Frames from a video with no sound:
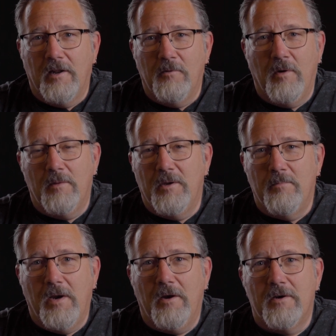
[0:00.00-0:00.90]
and I didn't want to be
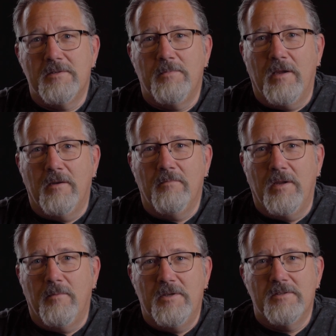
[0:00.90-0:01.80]
embarrassed by it
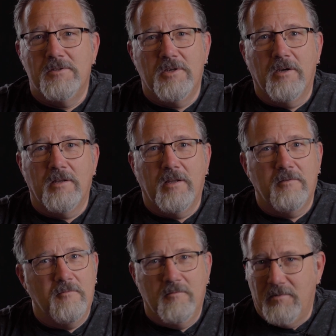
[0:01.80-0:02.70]
being a piece of junk
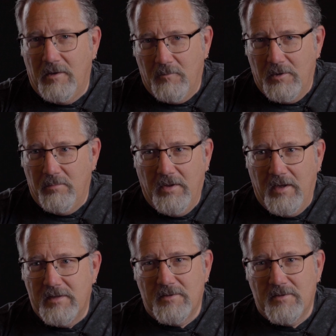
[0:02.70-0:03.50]
that wouldn't play.